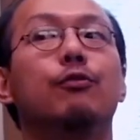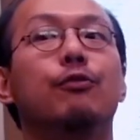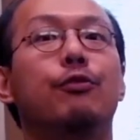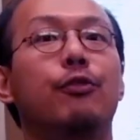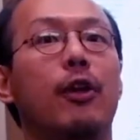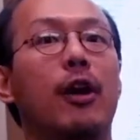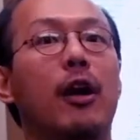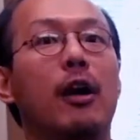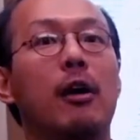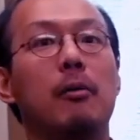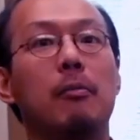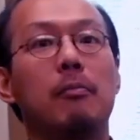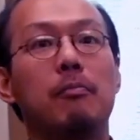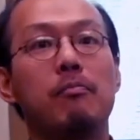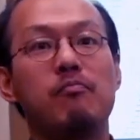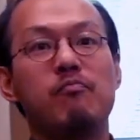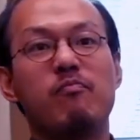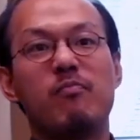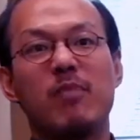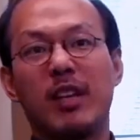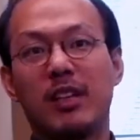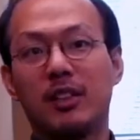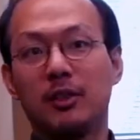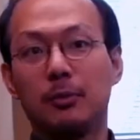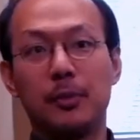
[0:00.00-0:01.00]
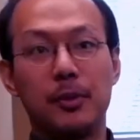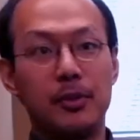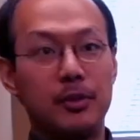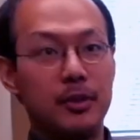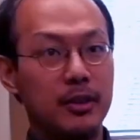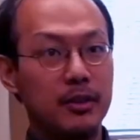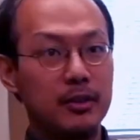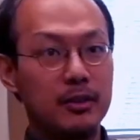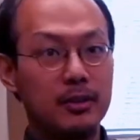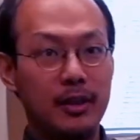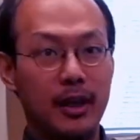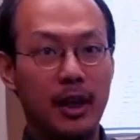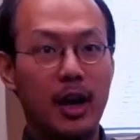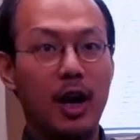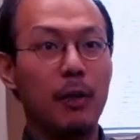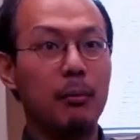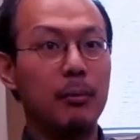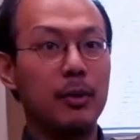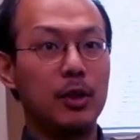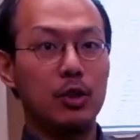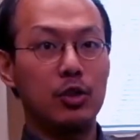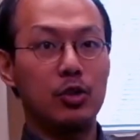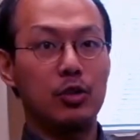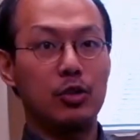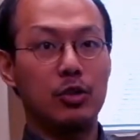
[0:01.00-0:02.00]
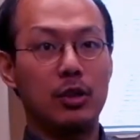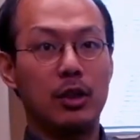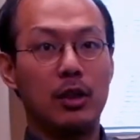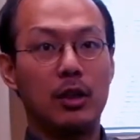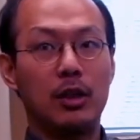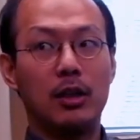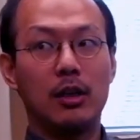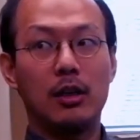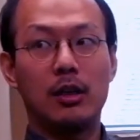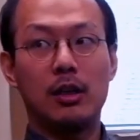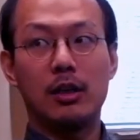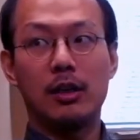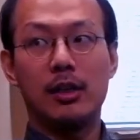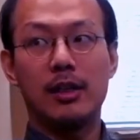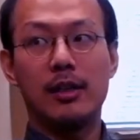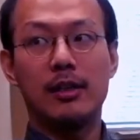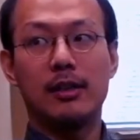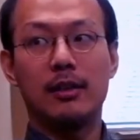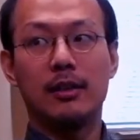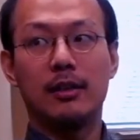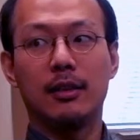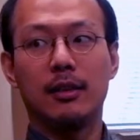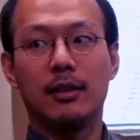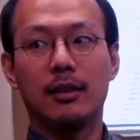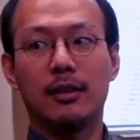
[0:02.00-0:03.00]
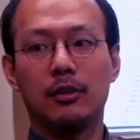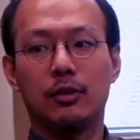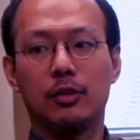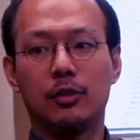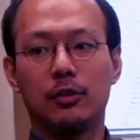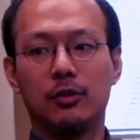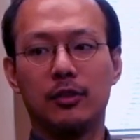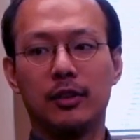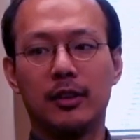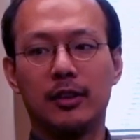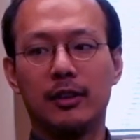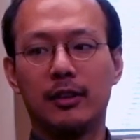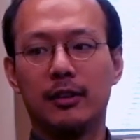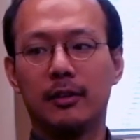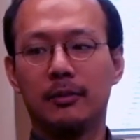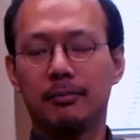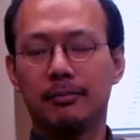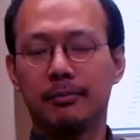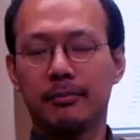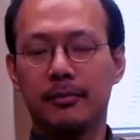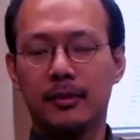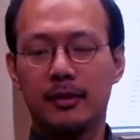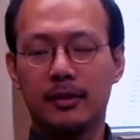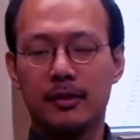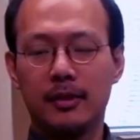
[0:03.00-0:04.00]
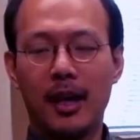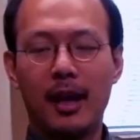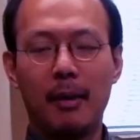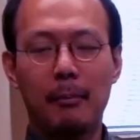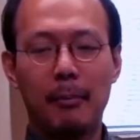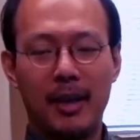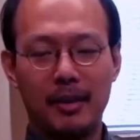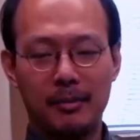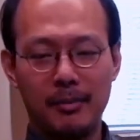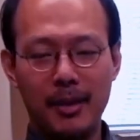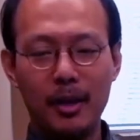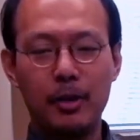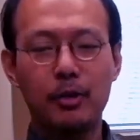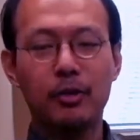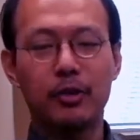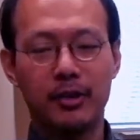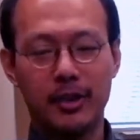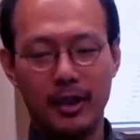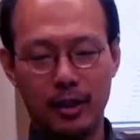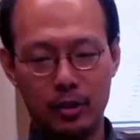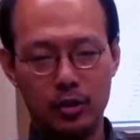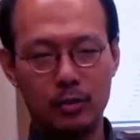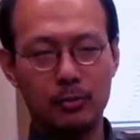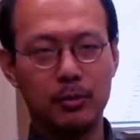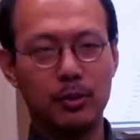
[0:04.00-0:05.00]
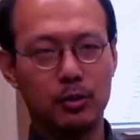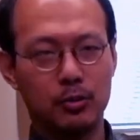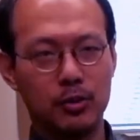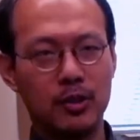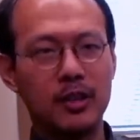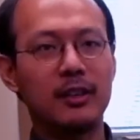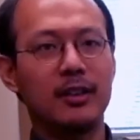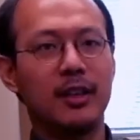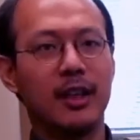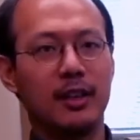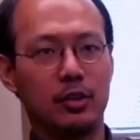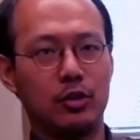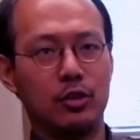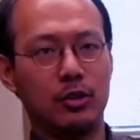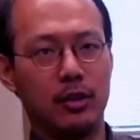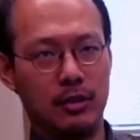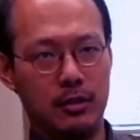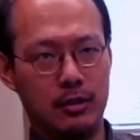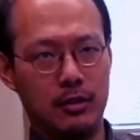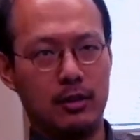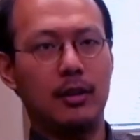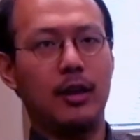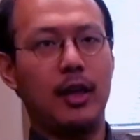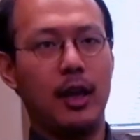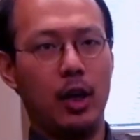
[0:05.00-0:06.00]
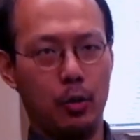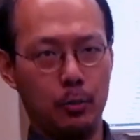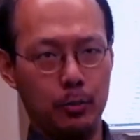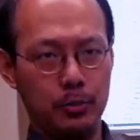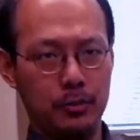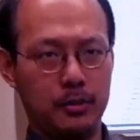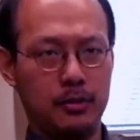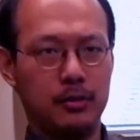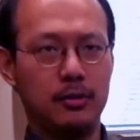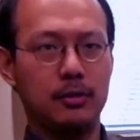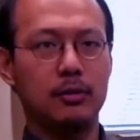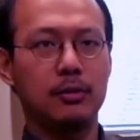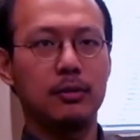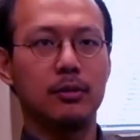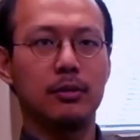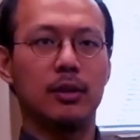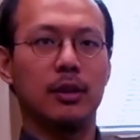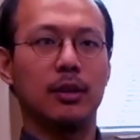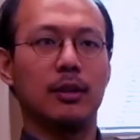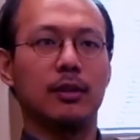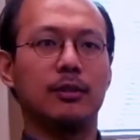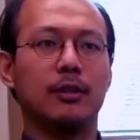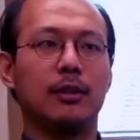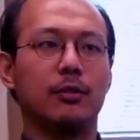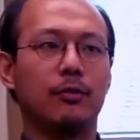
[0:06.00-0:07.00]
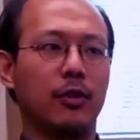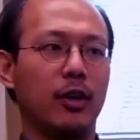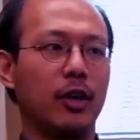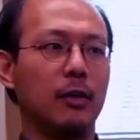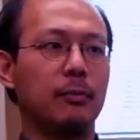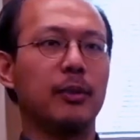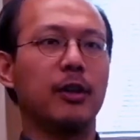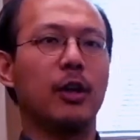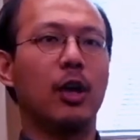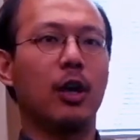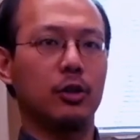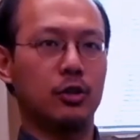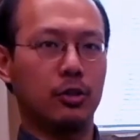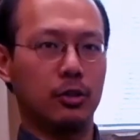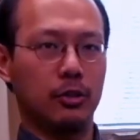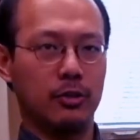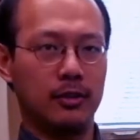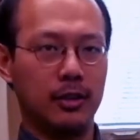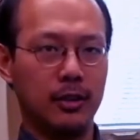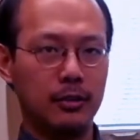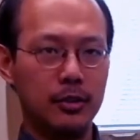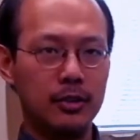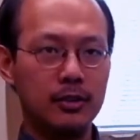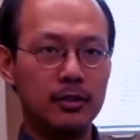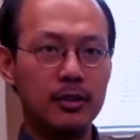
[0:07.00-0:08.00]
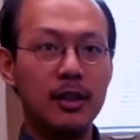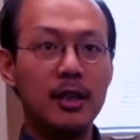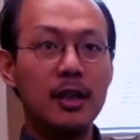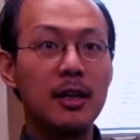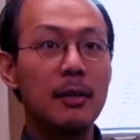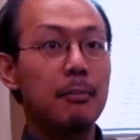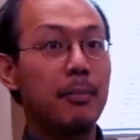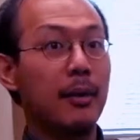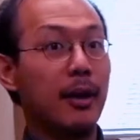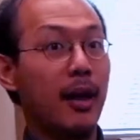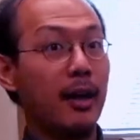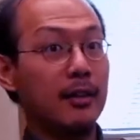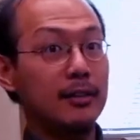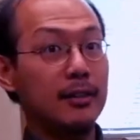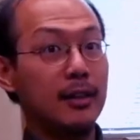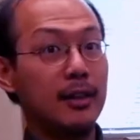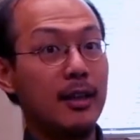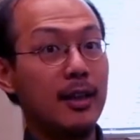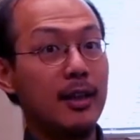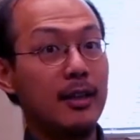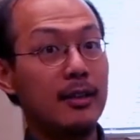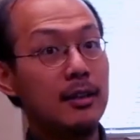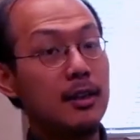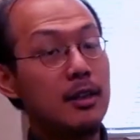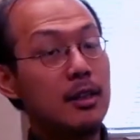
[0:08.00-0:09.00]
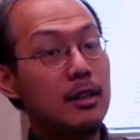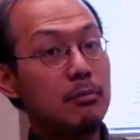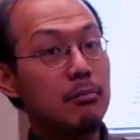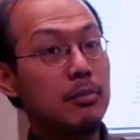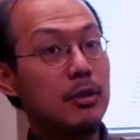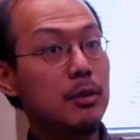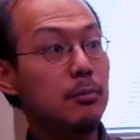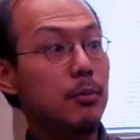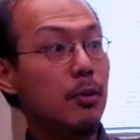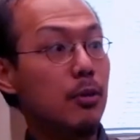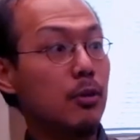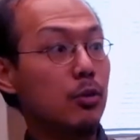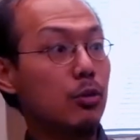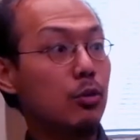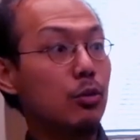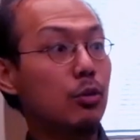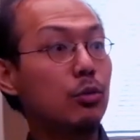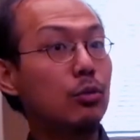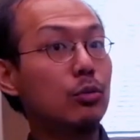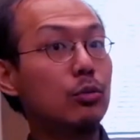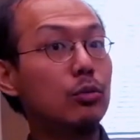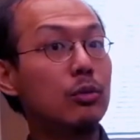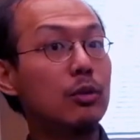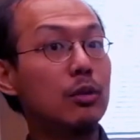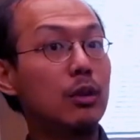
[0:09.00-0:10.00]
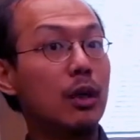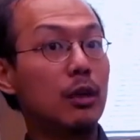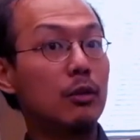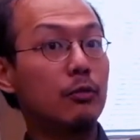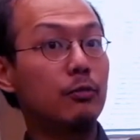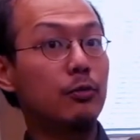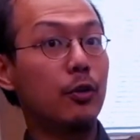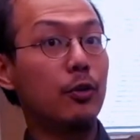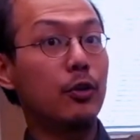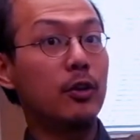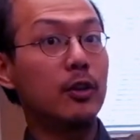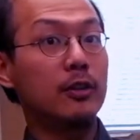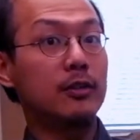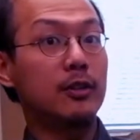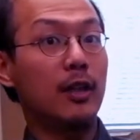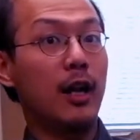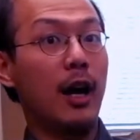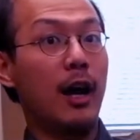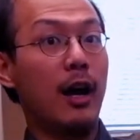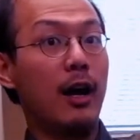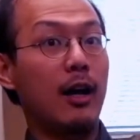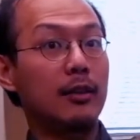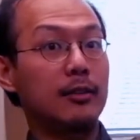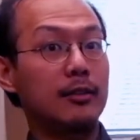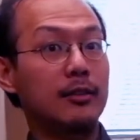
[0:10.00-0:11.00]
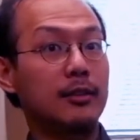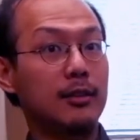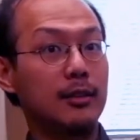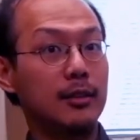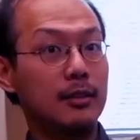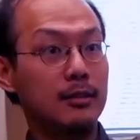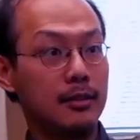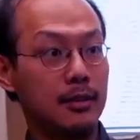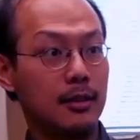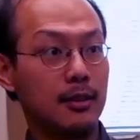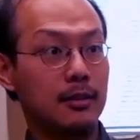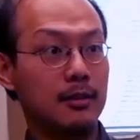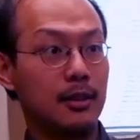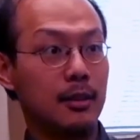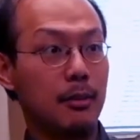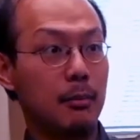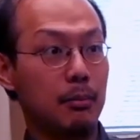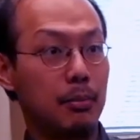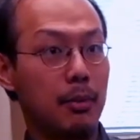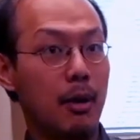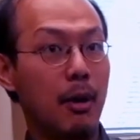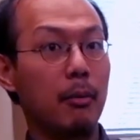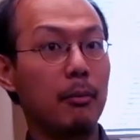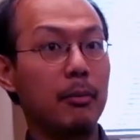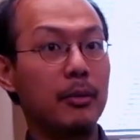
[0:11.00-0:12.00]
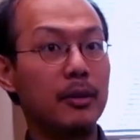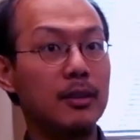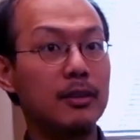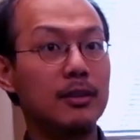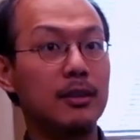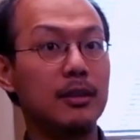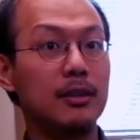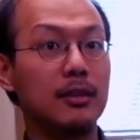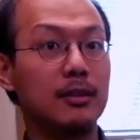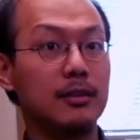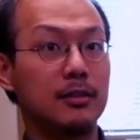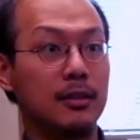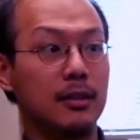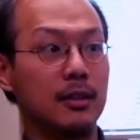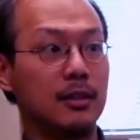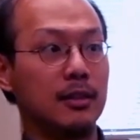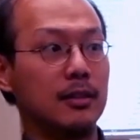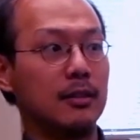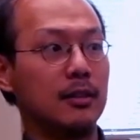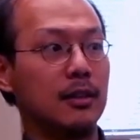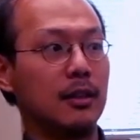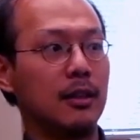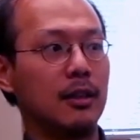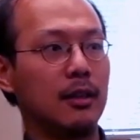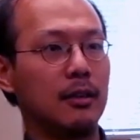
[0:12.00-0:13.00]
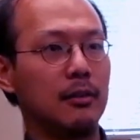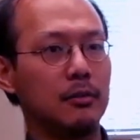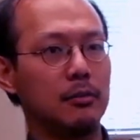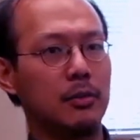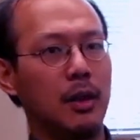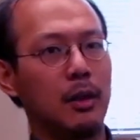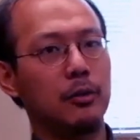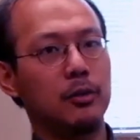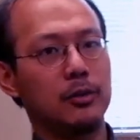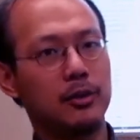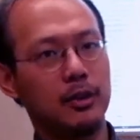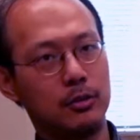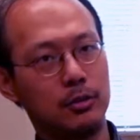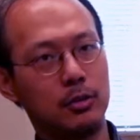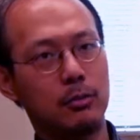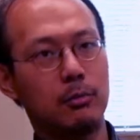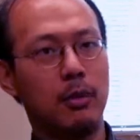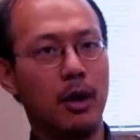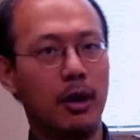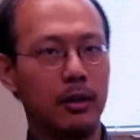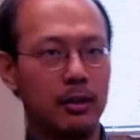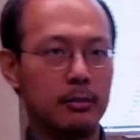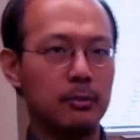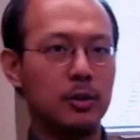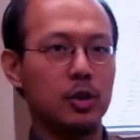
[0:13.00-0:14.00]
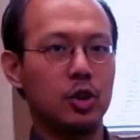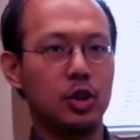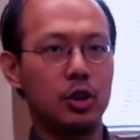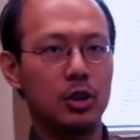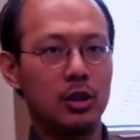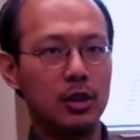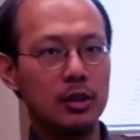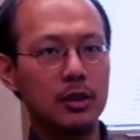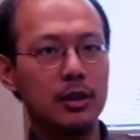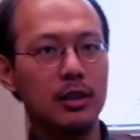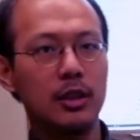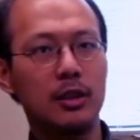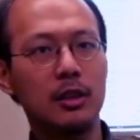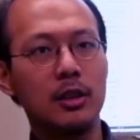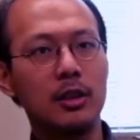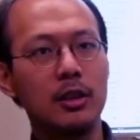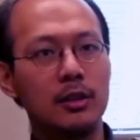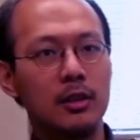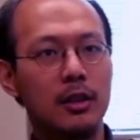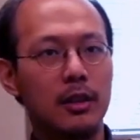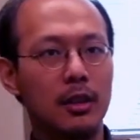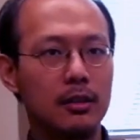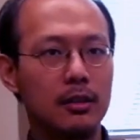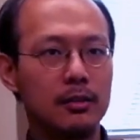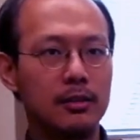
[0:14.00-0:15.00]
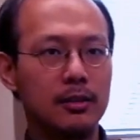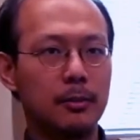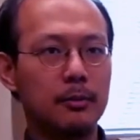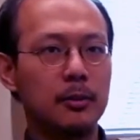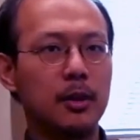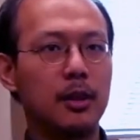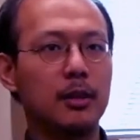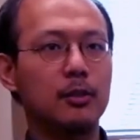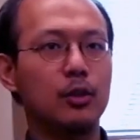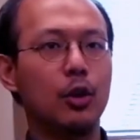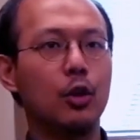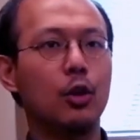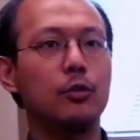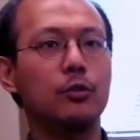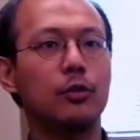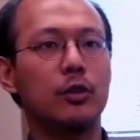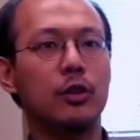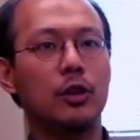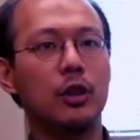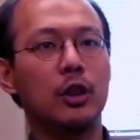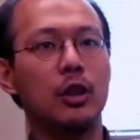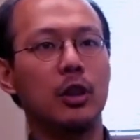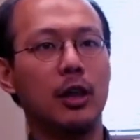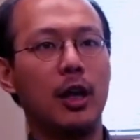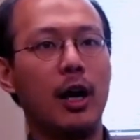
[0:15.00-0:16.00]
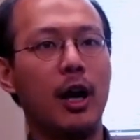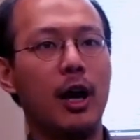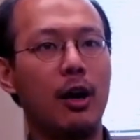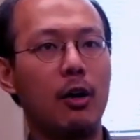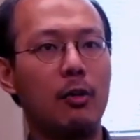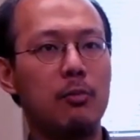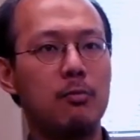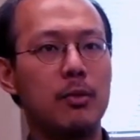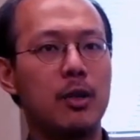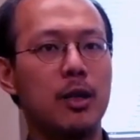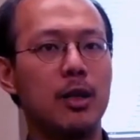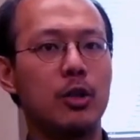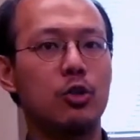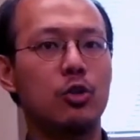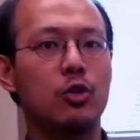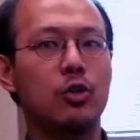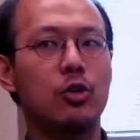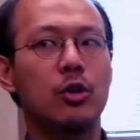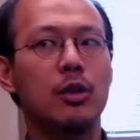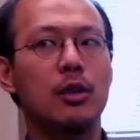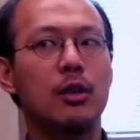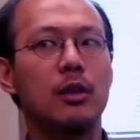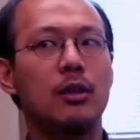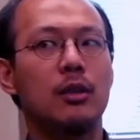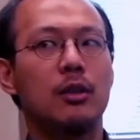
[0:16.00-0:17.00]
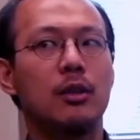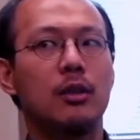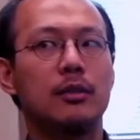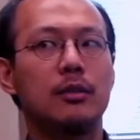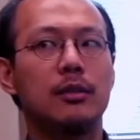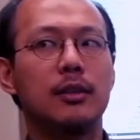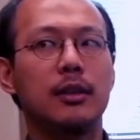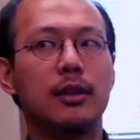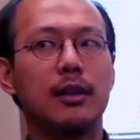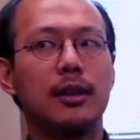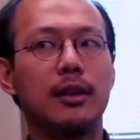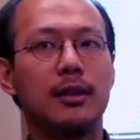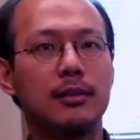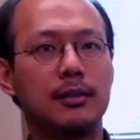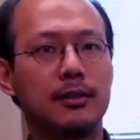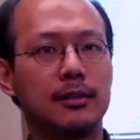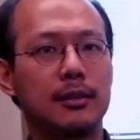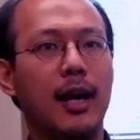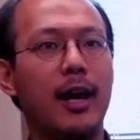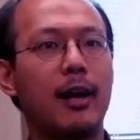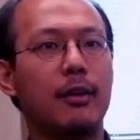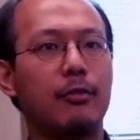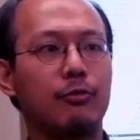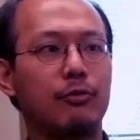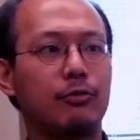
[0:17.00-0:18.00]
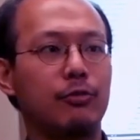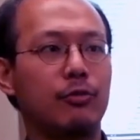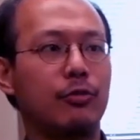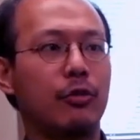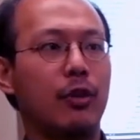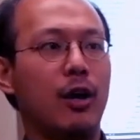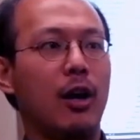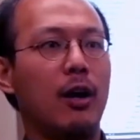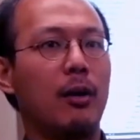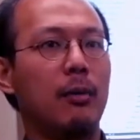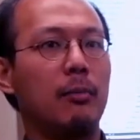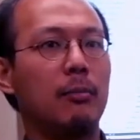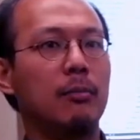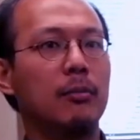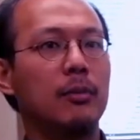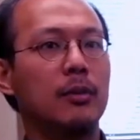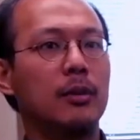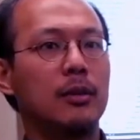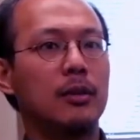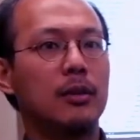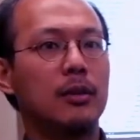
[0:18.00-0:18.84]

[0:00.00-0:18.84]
from experience, like how much sort of the not mathematical induction, but sort of induction helps developing logical theories. But on the other hand, people who focus on statistics and probabilities and I would say sort of modern machine learning sometimes overlook how much the insight from